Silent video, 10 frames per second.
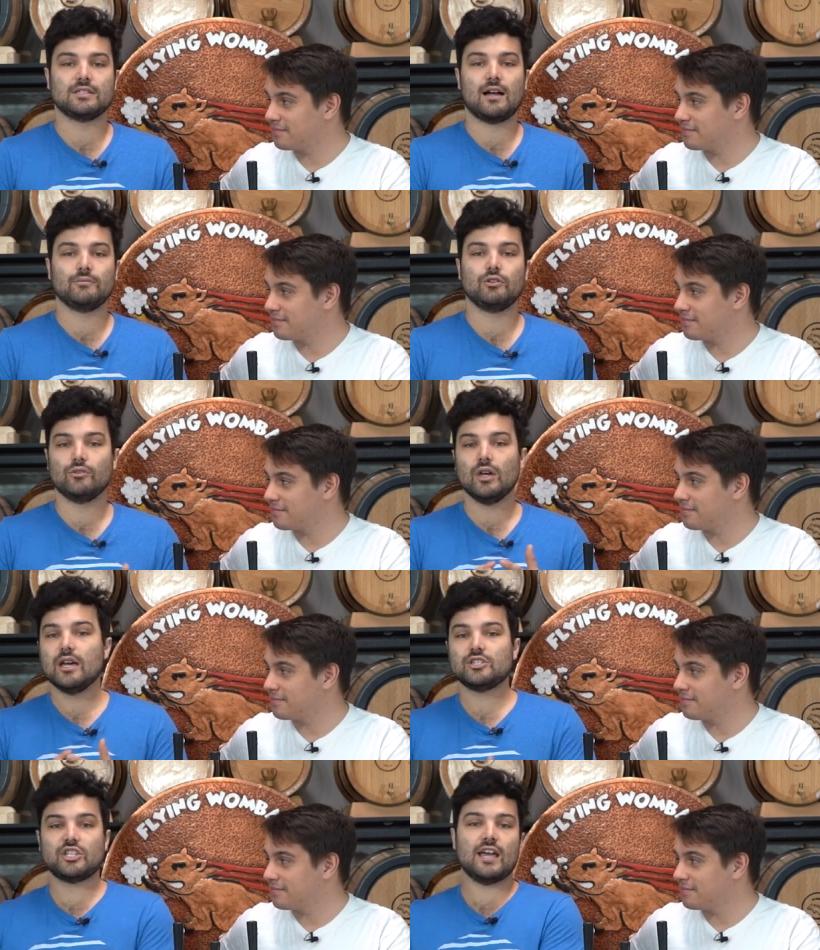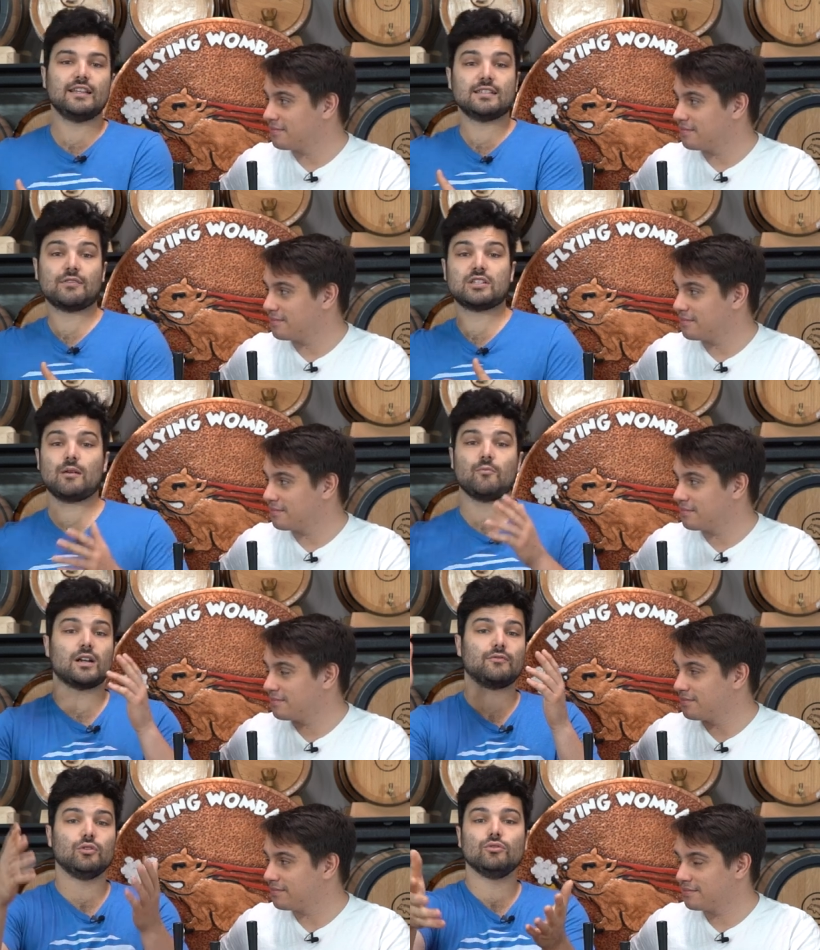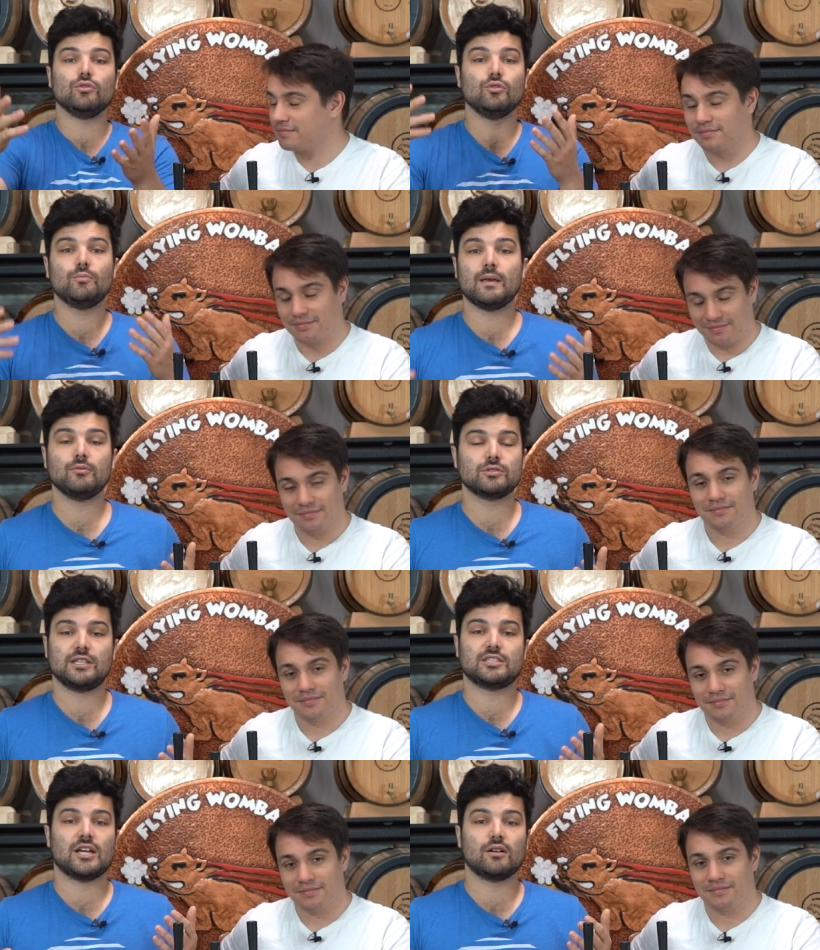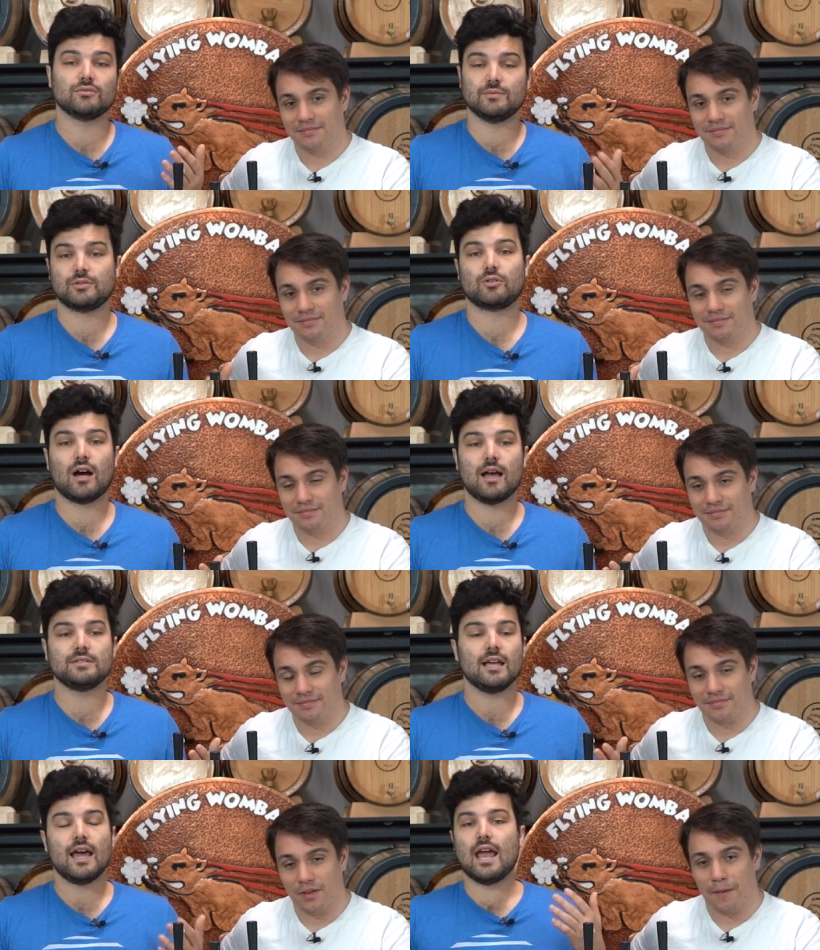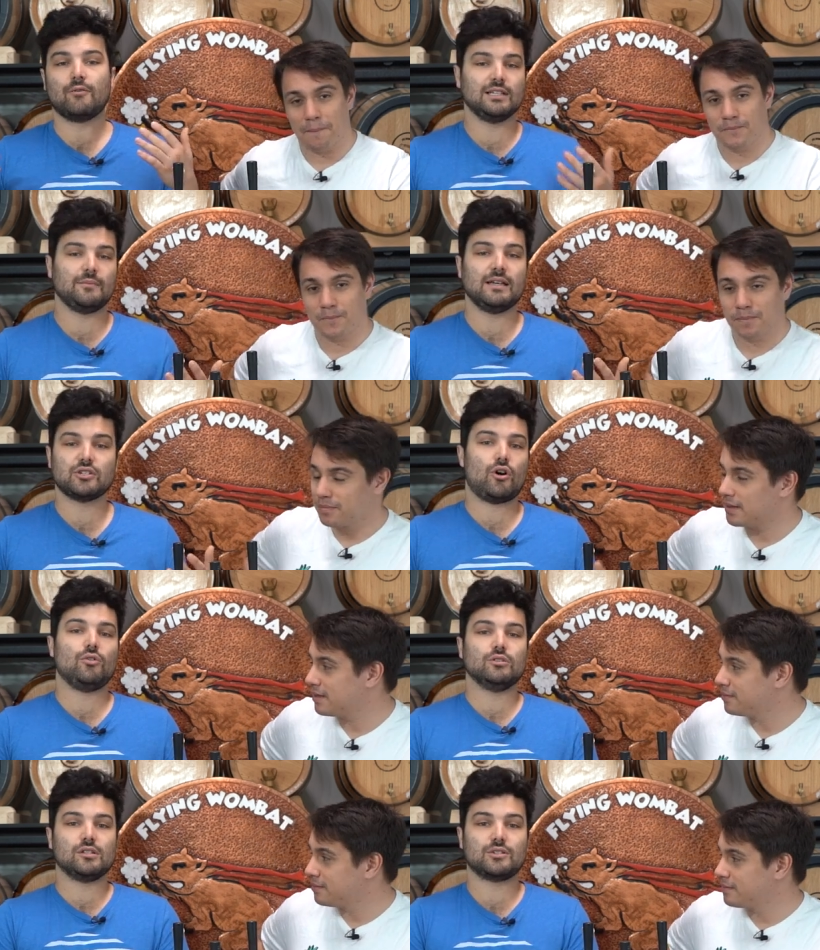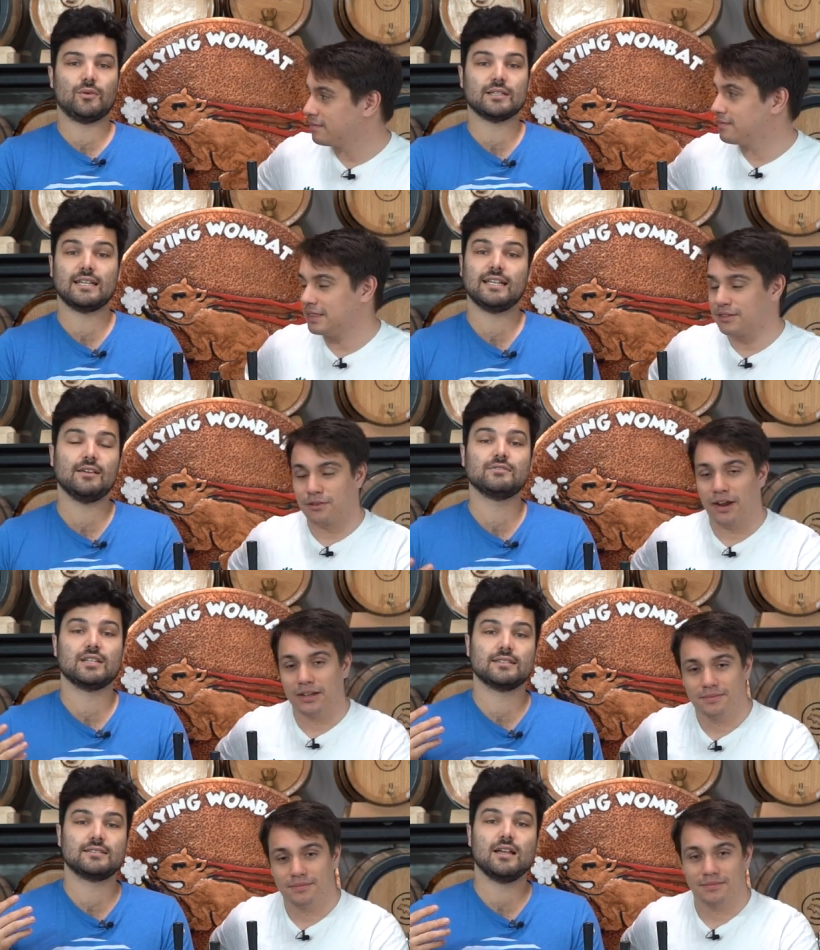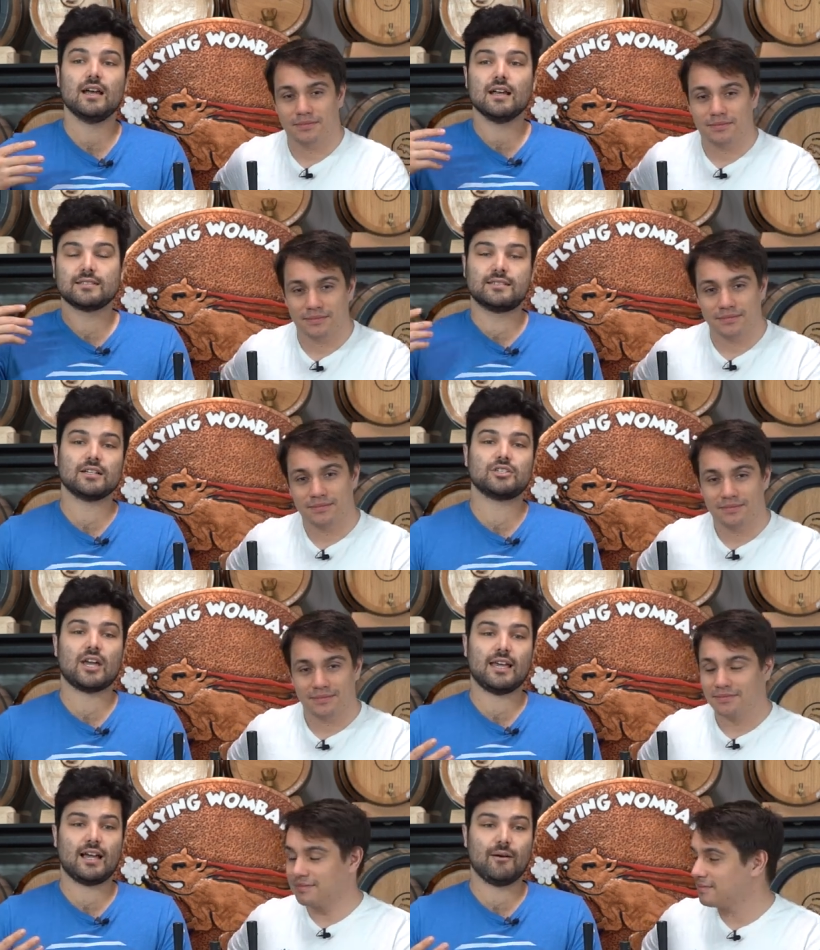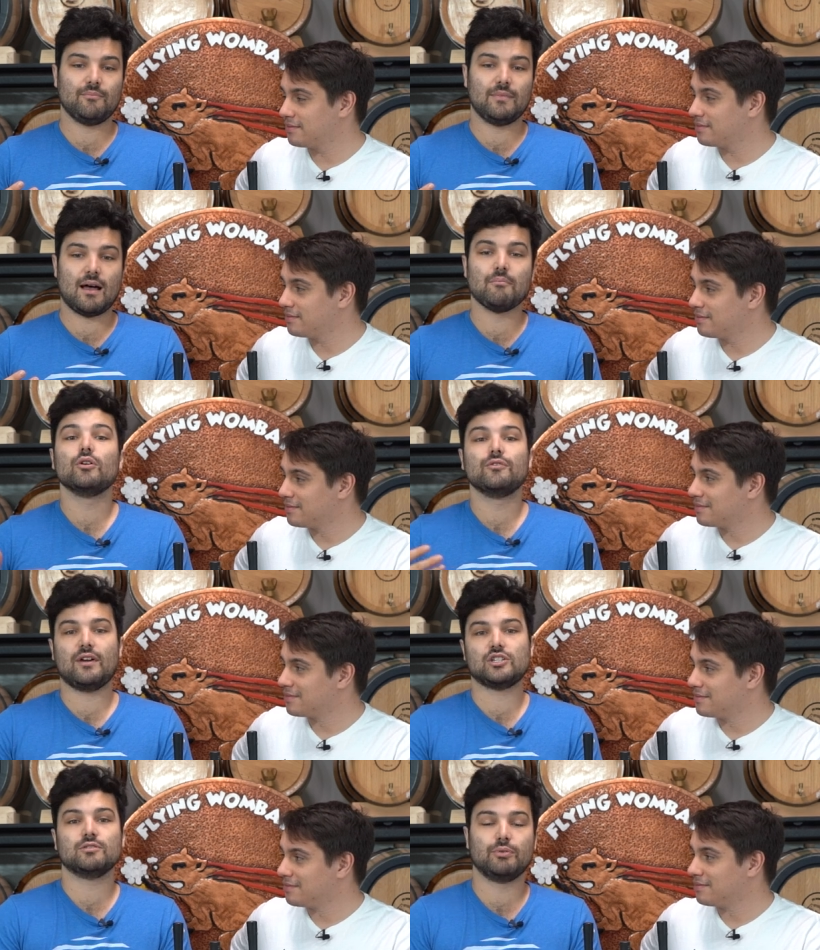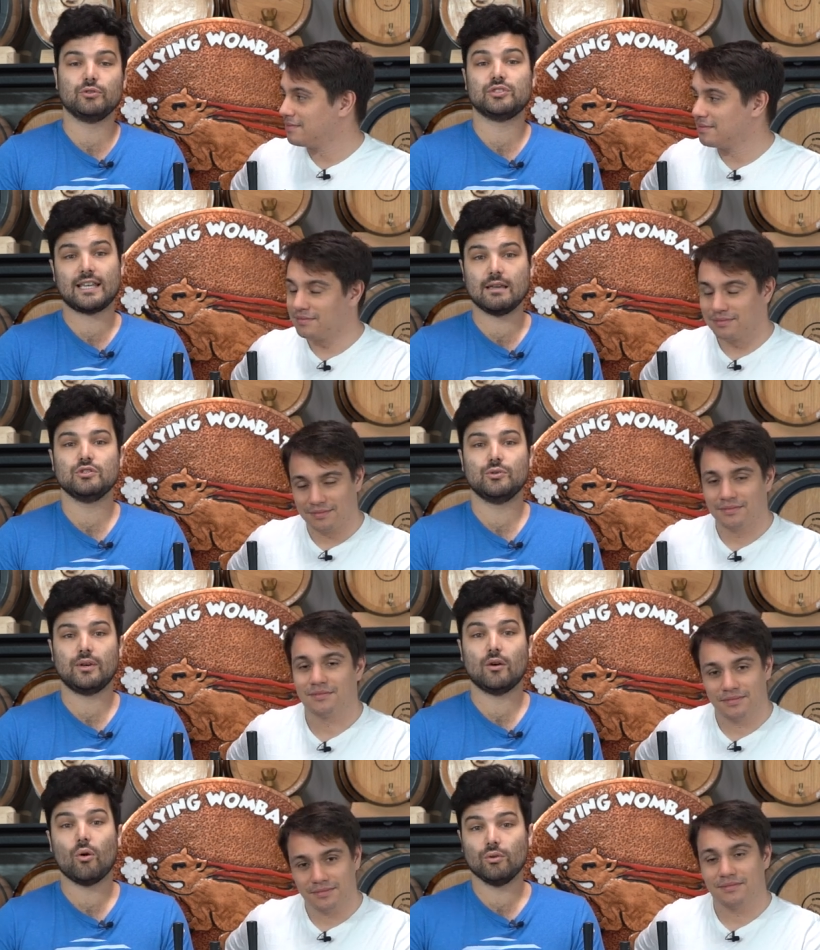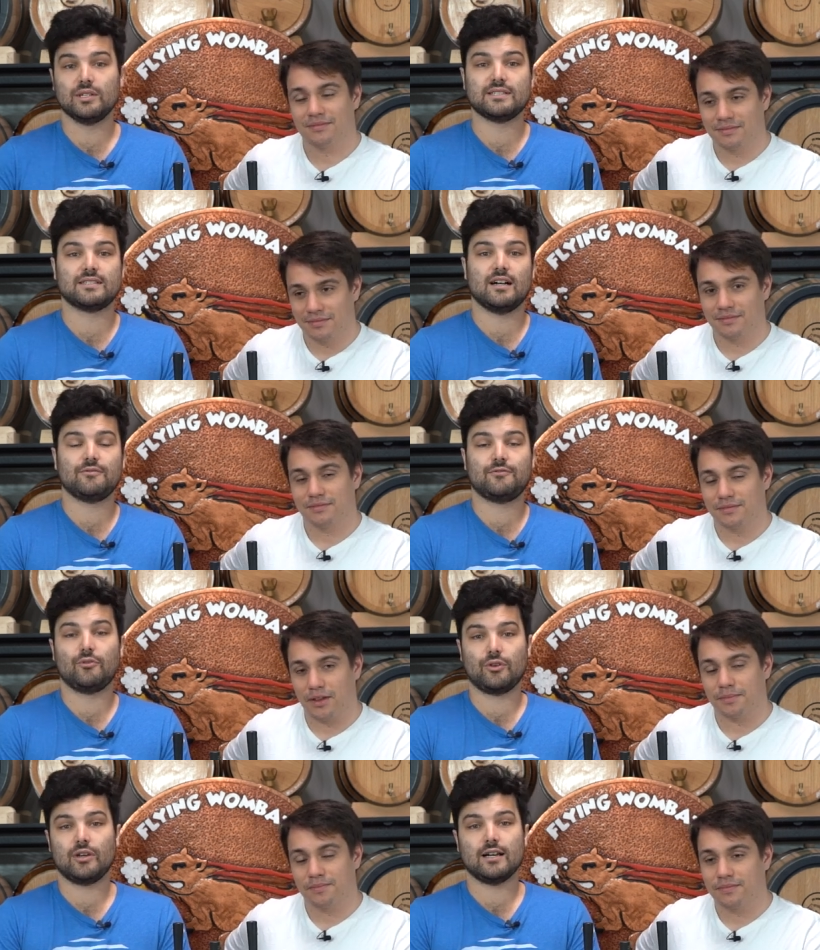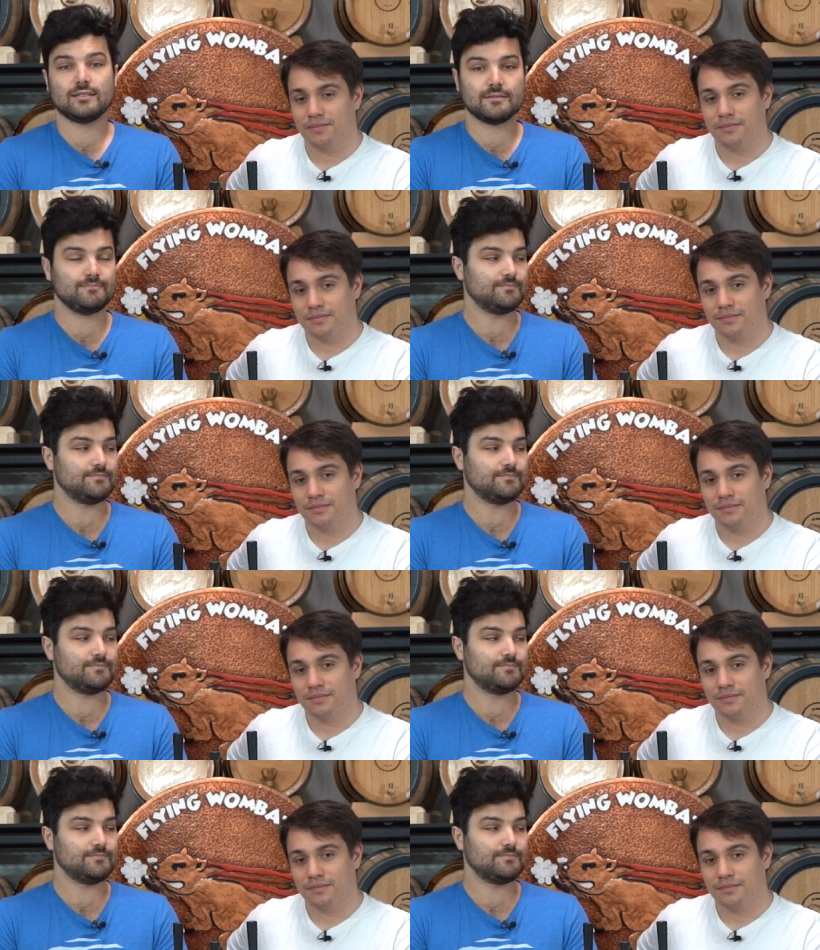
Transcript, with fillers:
Speaker 1: time you share this, every time one of you new people to the channel subscribes, yeah. it really means a whole lot to us, and it's it gives great. us such a, um, a motivation boost to keep doing all this stuff for yeah. you guys.